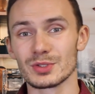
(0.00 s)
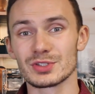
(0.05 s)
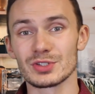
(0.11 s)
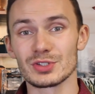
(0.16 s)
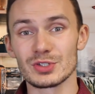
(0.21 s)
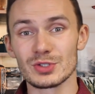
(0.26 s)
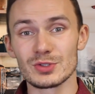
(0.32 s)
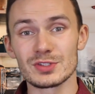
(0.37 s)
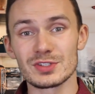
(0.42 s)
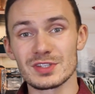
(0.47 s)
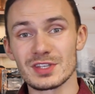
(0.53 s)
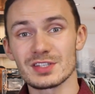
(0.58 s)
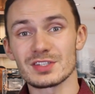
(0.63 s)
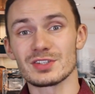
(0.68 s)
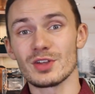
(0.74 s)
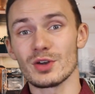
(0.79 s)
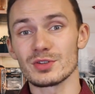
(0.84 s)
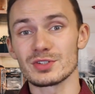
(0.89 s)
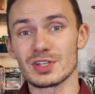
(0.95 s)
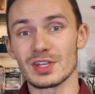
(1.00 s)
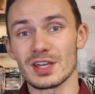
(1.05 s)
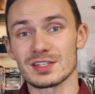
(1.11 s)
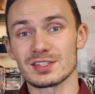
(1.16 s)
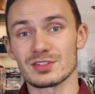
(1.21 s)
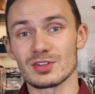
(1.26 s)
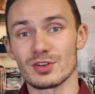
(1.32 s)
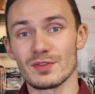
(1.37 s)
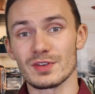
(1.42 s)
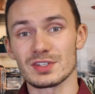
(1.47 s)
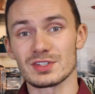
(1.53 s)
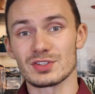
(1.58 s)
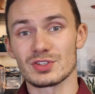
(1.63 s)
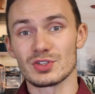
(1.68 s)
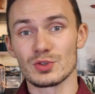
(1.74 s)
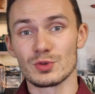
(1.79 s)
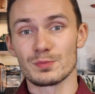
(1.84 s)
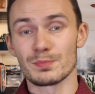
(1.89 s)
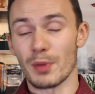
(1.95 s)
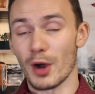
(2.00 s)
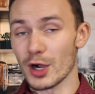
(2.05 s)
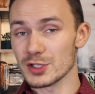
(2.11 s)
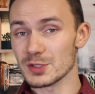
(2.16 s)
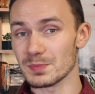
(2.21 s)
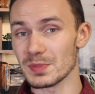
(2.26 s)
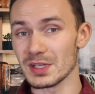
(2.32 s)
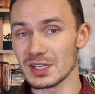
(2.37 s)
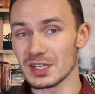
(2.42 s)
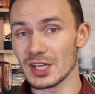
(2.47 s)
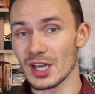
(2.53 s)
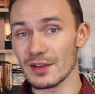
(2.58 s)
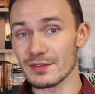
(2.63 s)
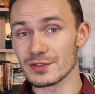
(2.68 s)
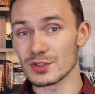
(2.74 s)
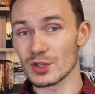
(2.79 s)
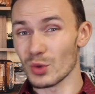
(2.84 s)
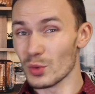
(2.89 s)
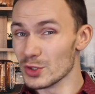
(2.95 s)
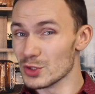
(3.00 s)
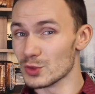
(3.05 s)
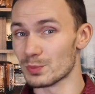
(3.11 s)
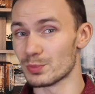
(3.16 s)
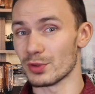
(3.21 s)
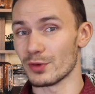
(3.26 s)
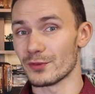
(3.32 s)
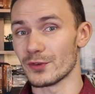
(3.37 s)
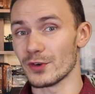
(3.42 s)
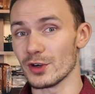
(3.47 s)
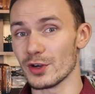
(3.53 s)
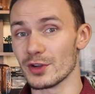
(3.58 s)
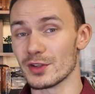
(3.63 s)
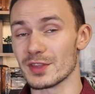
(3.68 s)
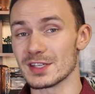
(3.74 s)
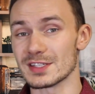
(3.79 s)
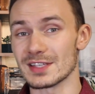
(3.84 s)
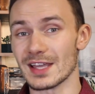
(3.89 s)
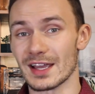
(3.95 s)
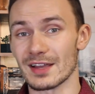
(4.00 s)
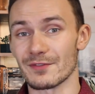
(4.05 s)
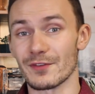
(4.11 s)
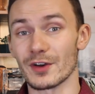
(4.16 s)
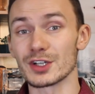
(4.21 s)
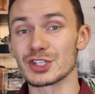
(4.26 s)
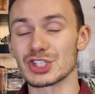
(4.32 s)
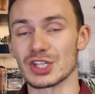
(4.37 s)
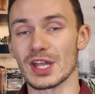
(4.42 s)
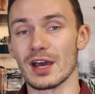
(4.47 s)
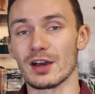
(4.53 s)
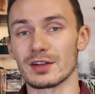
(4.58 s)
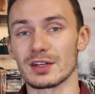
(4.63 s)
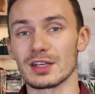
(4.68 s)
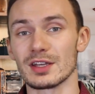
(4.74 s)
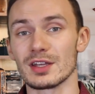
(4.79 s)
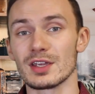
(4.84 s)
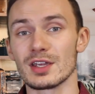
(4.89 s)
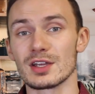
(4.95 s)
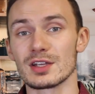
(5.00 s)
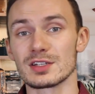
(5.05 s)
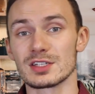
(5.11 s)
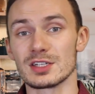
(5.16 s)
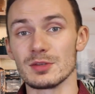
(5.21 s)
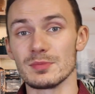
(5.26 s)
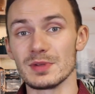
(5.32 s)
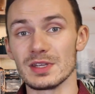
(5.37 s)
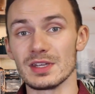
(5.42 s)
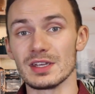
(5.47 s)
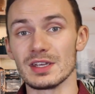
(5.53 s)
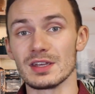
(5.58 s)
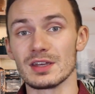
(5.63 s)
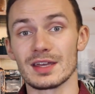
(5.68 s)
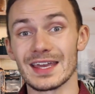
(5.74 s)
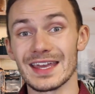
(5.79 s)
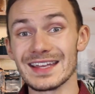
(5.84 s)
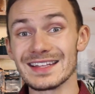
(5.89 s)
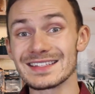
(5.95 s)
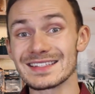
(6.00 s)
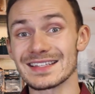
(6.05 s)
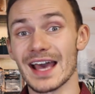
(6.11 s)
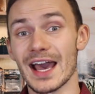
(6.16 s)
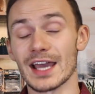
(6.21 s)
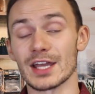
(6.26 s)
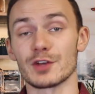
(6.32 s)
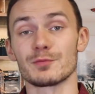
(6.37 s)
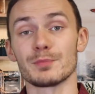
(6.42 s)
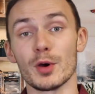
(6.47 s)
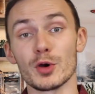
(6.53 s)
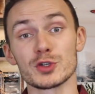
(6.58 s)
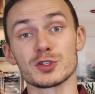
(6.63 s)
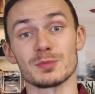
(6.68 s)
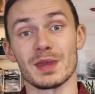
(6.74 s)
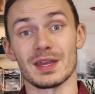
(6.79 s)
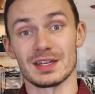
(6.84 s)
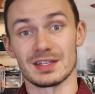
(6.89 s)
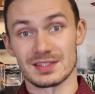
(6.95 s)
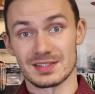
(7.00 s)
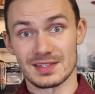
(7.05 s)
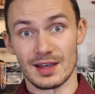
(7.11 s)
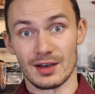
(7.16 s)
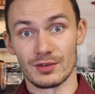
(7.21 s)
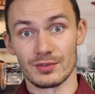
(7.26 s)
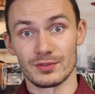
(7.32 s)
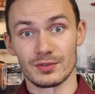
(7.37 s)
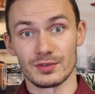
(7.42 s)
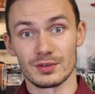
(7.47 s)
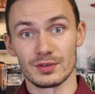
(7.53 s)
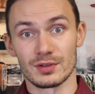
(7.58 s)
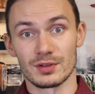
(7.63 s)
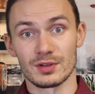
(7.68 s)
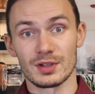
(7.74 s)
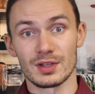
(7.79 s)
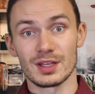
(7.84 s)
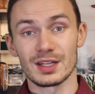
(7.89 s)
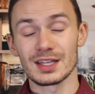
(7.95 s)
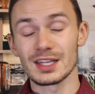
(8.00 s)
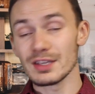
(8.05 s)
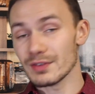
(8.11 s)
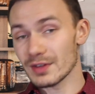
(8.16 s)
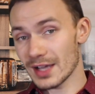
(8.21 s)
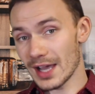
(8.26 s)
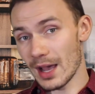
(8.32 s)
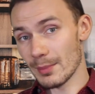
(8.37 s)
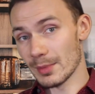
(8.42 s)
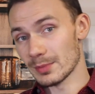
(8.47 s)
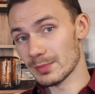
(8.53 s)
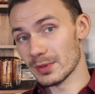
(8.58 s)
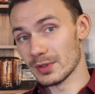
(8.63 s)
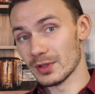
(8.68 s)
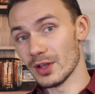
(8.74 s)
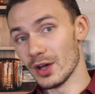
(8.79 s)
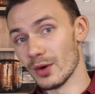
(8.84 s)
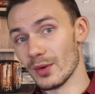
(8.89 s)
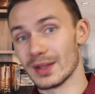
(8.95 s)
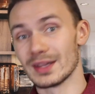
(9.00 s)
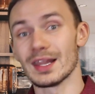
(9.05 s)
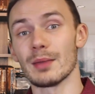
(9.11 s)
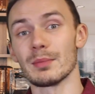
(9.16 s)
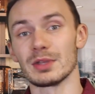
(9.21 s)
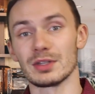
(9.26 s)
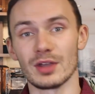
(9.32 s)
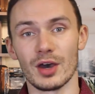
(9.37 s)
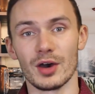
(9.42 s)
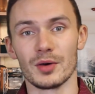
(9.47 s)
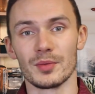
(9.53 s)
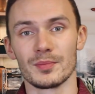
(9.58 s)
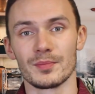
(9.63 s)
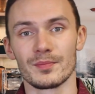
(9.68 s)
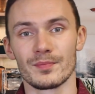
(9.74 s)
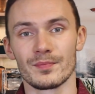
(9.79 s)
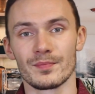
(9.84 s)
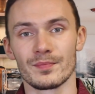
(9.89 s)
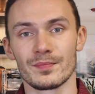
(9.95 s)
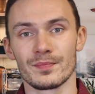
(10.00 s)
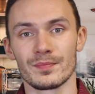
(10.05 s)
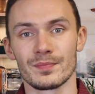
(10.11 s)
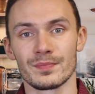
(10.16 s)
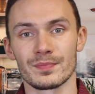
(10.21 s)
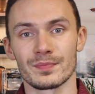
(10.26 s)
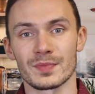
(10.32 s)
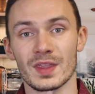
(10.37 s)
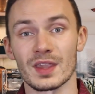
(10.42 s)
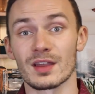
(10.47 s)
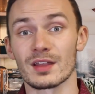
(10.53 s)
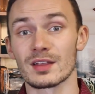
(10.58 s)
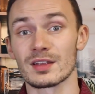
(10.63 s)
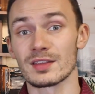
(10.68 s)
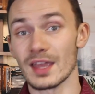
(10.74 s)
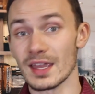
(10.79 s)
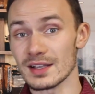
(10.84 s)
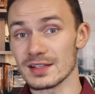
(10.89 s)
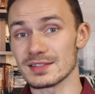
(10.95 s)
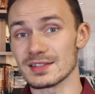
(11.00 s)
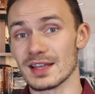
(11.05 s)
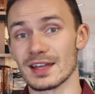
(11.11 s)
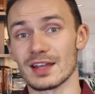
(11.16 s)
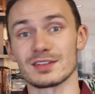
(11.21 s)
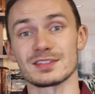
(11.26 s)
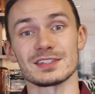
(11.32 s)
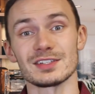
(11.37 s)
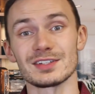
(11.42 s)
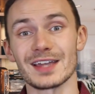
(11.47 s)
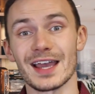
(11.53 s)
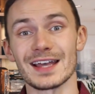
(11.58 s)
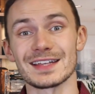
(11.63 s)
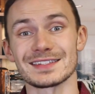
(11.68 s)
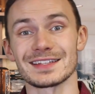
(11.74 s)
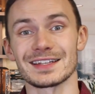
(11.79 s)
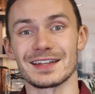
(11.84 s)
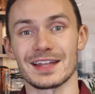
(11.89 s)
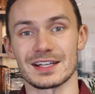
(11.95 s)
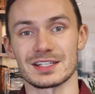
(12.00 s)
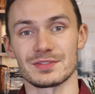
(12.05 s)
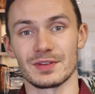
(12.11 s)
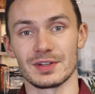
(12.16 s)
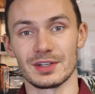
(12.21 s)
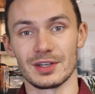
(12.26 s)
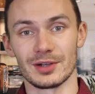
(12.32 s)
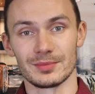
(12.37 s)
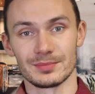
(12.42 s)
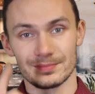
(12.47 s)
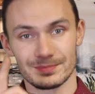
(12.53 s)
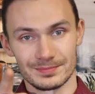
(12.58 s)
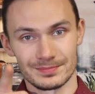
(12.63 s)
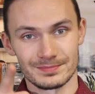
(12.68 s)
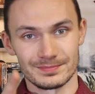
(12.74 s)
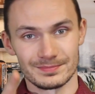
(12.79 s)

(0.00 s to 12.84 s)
Would you use this Node.js service to parse PDFs or would you prefer this functionality to be inside of Postman itself? Leave a comment below and let me know. Thanks and I'll see you guys in the next video.